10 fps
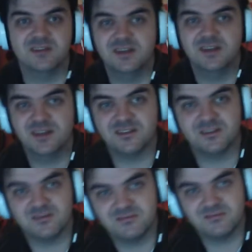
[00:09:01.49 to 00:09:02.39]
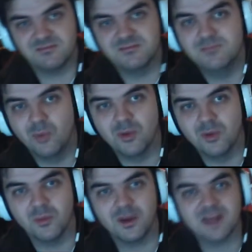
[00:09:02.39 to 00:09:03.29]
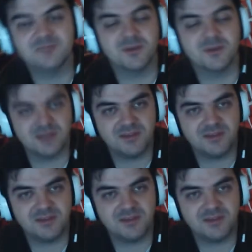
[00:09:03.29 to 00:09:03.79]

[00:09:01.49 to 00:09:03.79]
It's got more than one x, but it definitely has